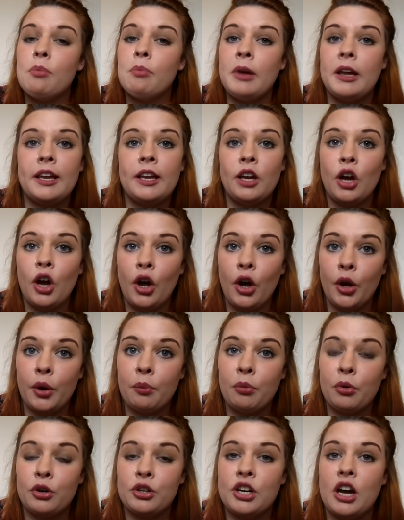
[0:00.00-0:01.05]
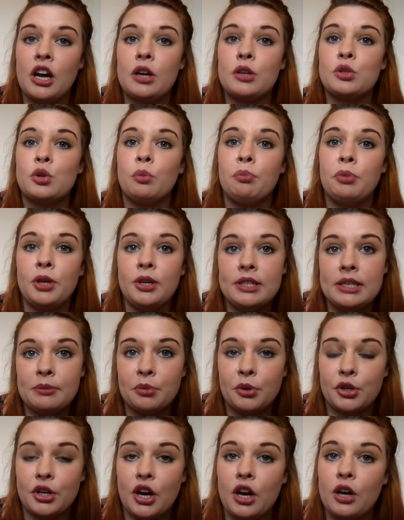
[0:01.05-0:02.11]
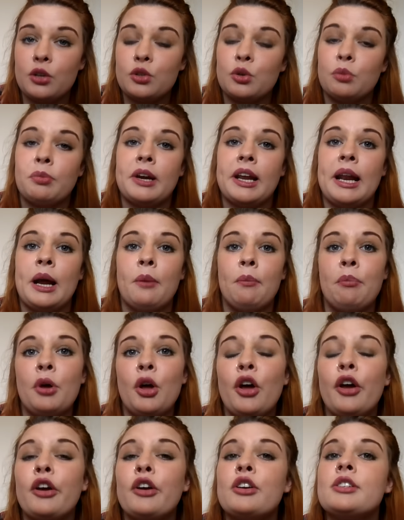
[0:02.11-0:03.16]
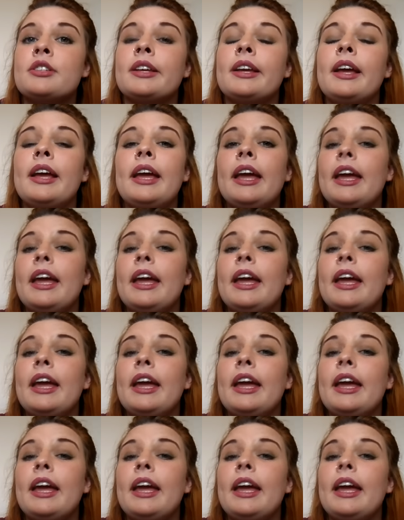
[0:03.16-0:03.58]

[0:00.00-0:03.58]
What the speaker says: making home products or beauty products or bringing out books.